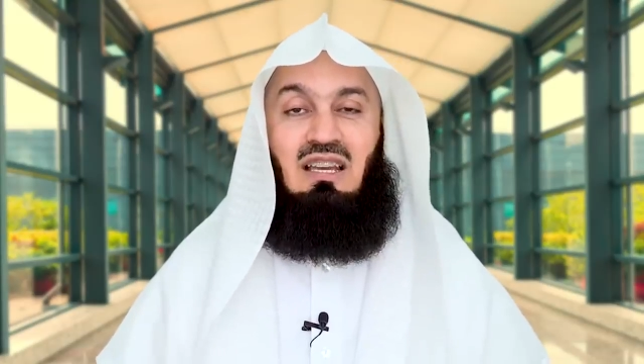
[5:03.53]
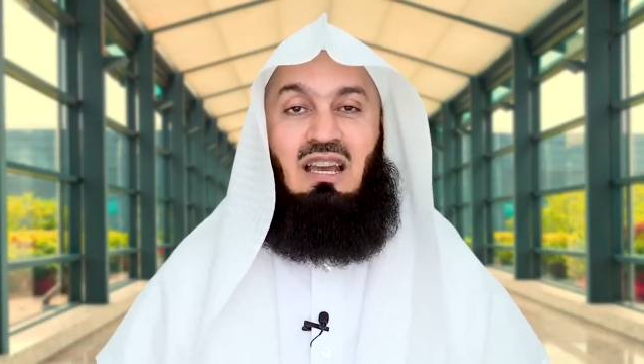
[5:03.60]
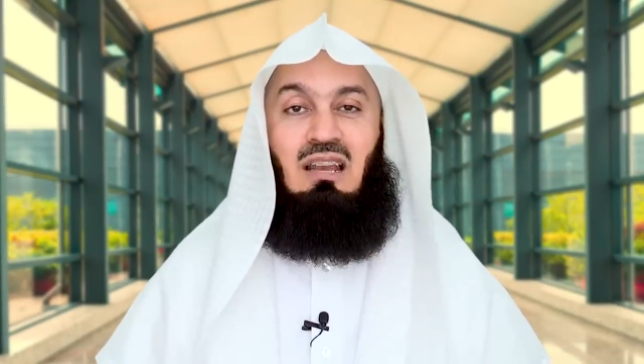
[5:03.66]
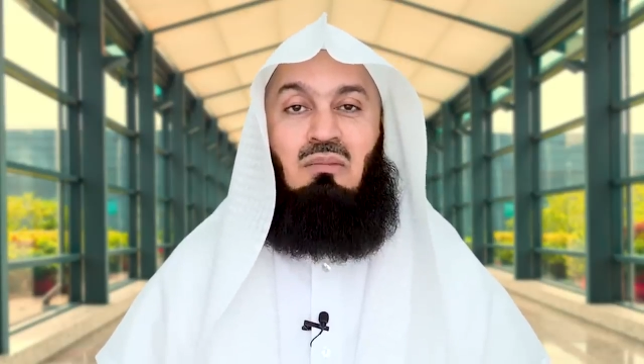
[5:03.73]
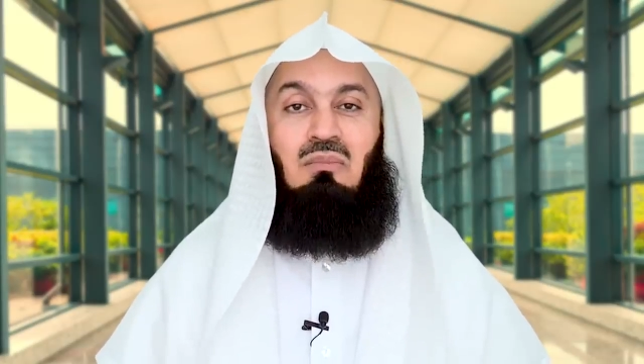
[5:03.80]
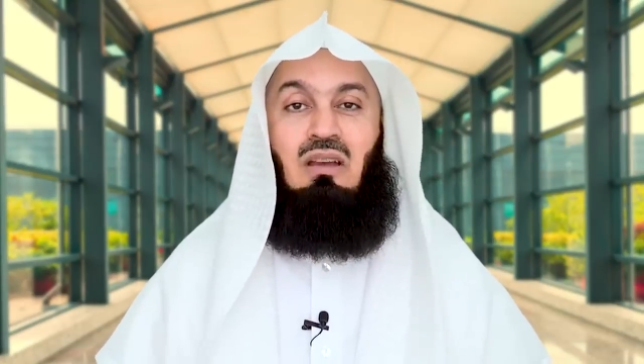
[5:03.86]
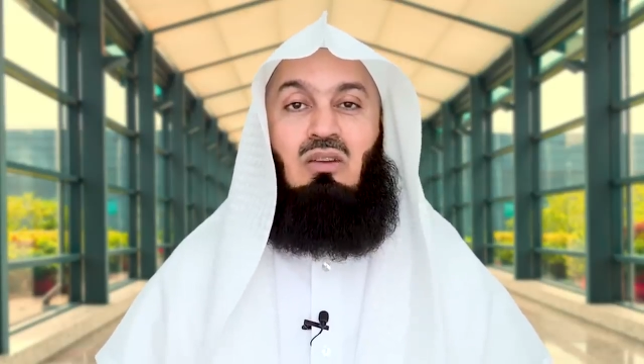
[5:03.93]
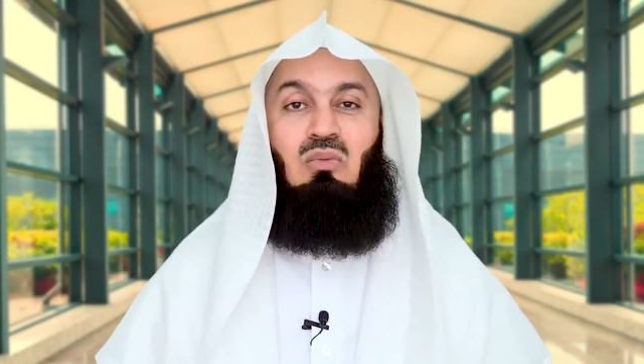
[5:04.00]

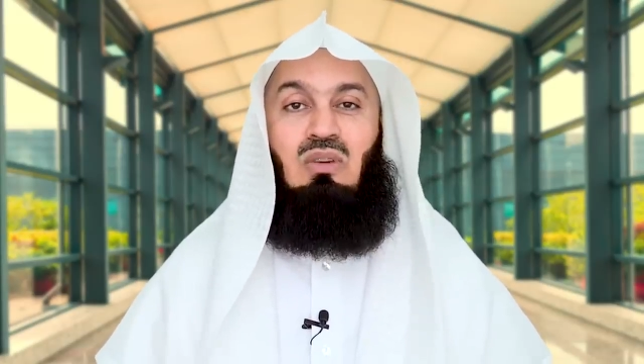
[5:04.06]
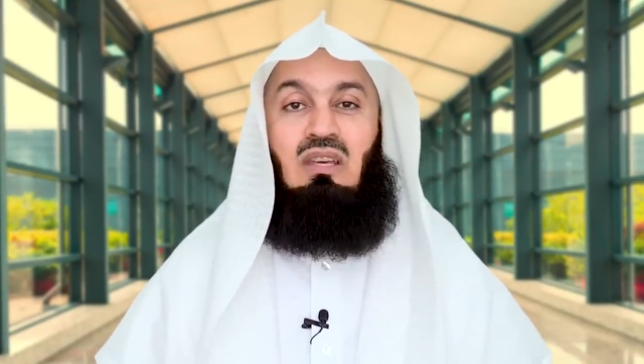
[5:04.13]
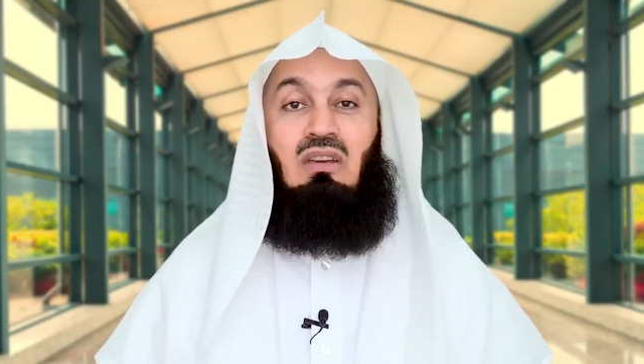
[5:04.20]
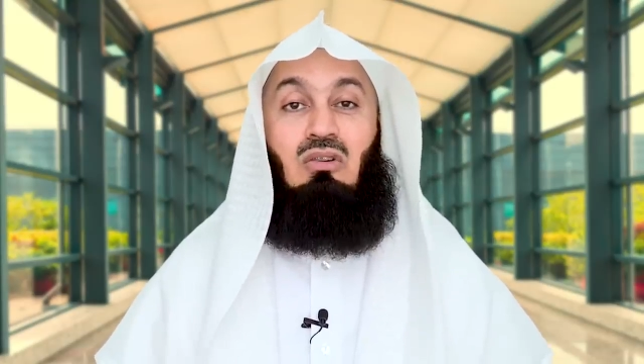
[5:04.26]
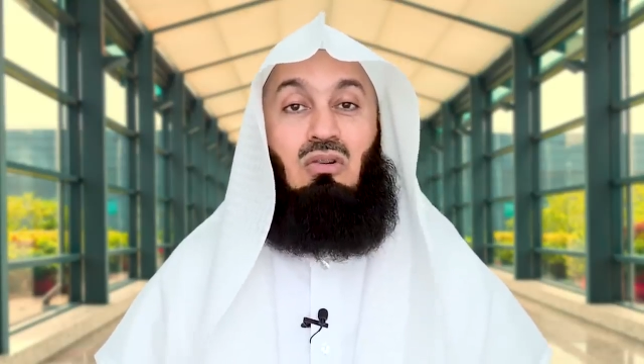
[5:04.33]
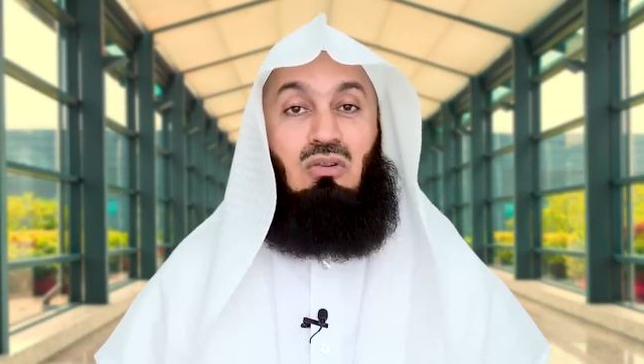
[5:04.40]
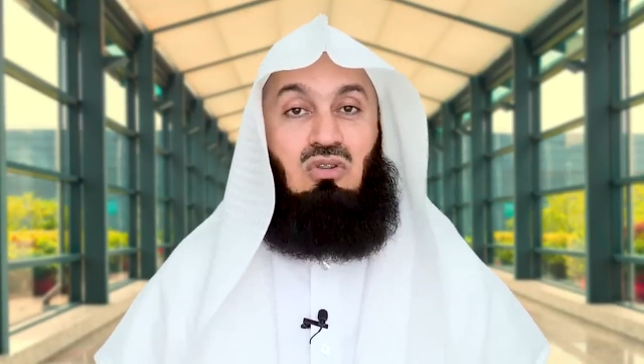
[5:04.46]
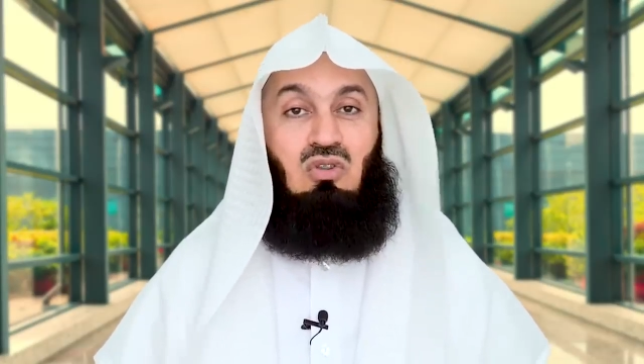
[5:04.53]
And may
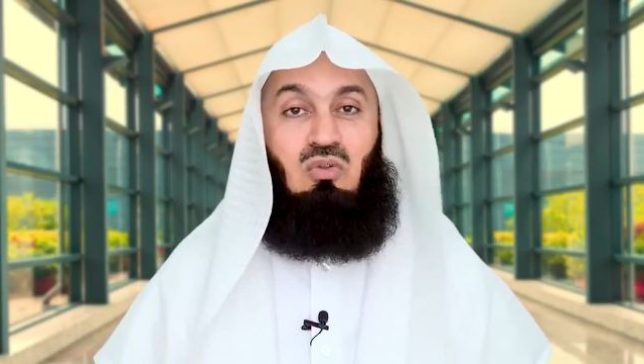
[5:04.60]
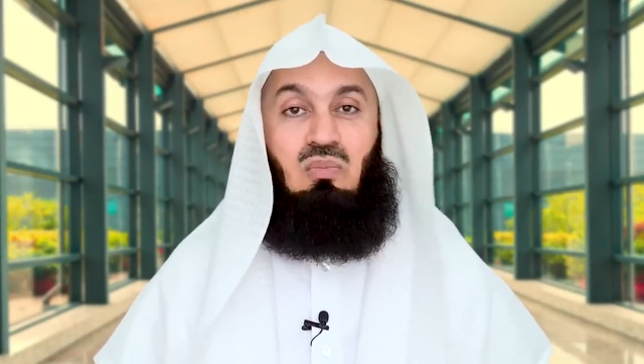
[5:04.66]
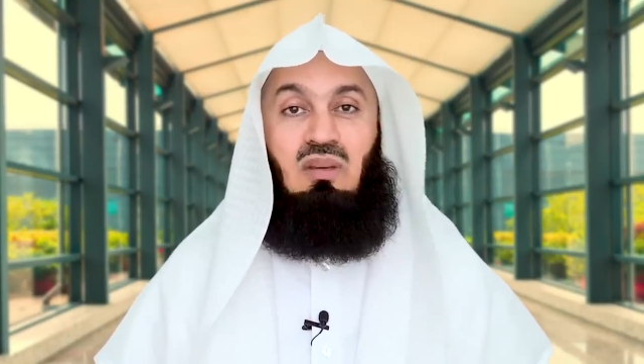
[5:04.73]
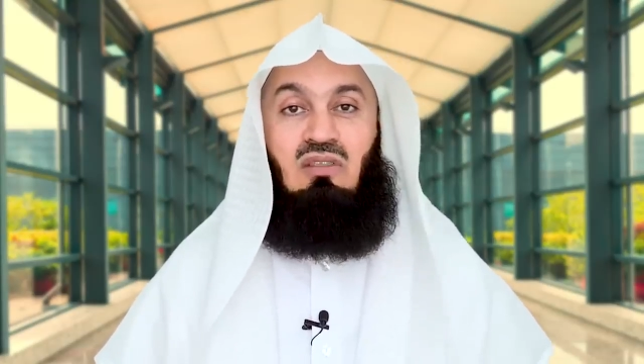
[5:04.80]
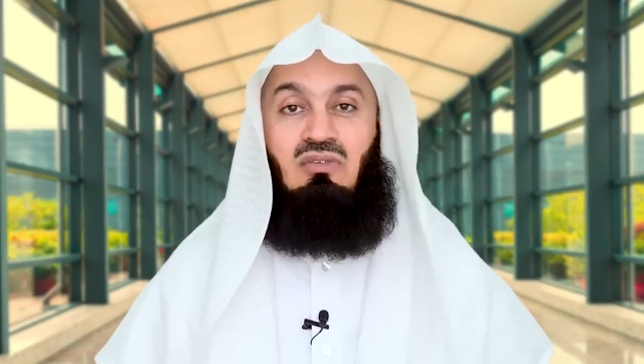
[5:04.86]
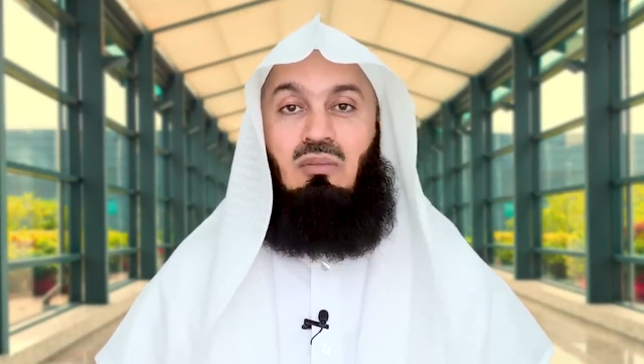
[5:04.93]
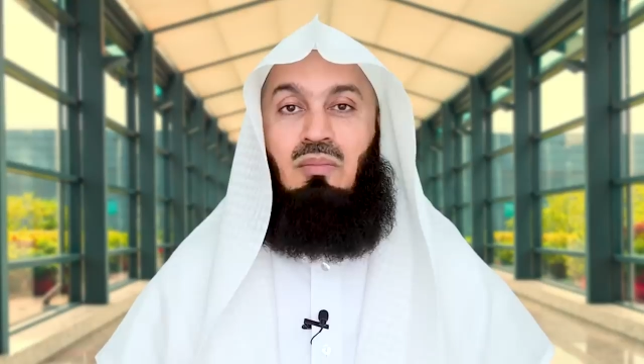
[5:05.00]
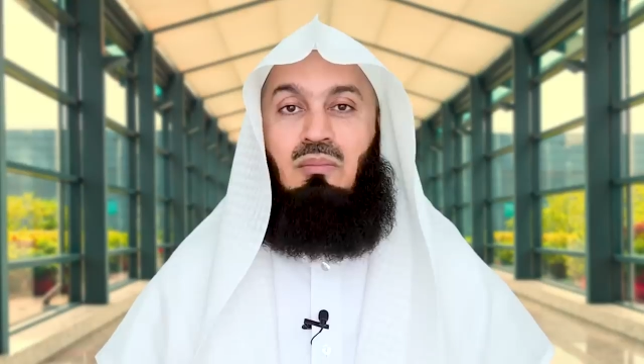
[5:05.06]
we also
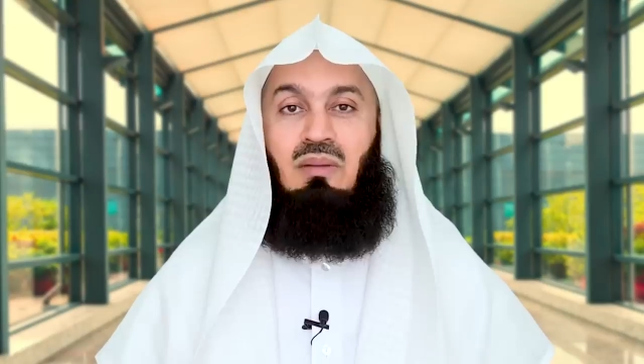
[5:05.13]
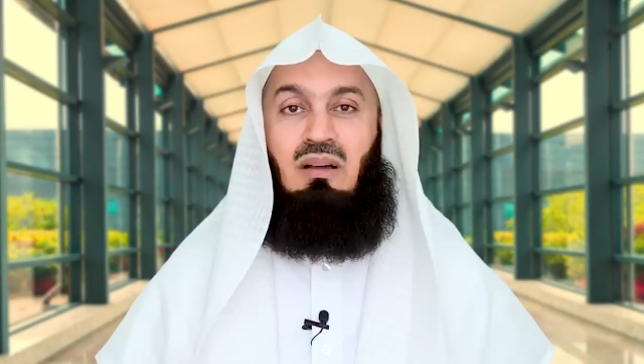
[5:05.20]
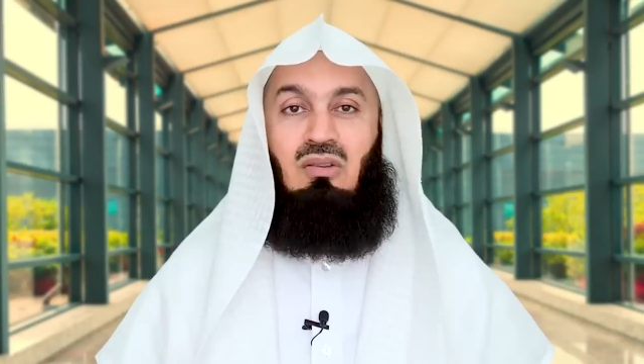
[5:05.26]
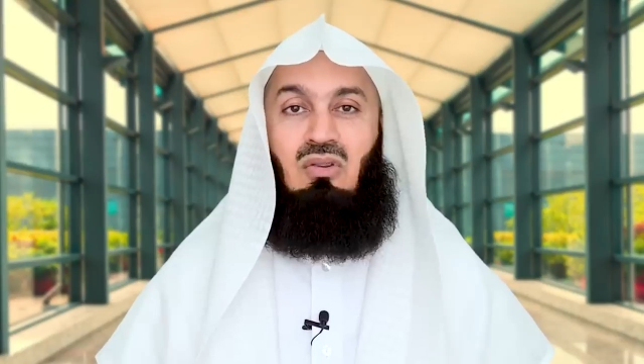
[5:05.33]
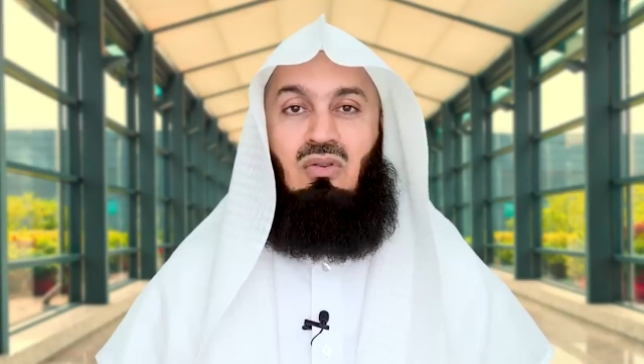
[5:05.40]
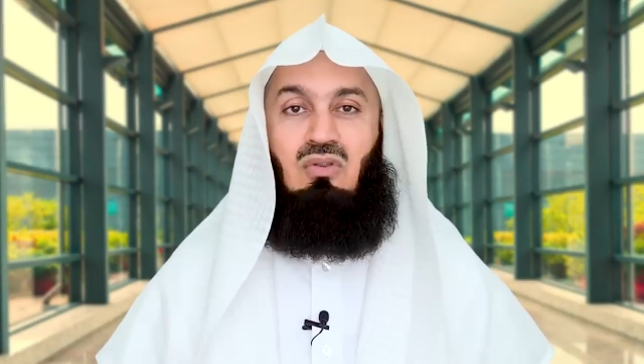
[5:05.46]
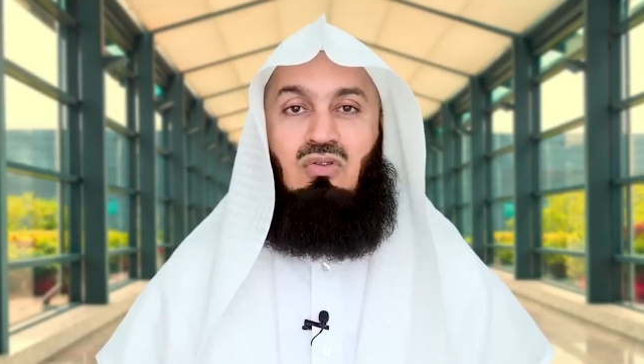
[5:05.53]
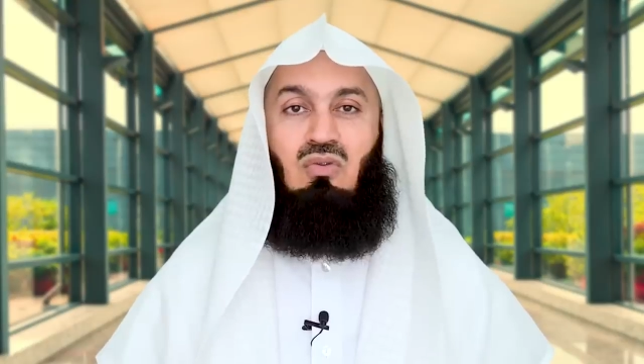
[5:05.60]
be from
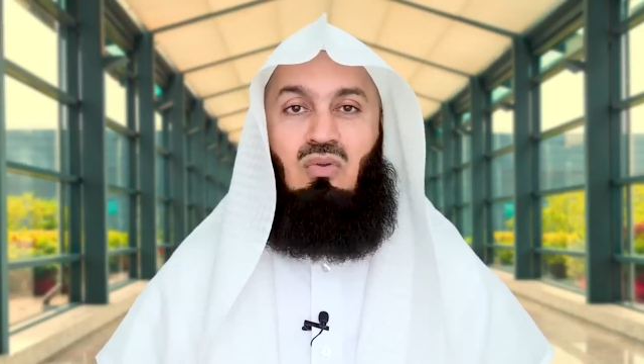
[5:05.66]
among those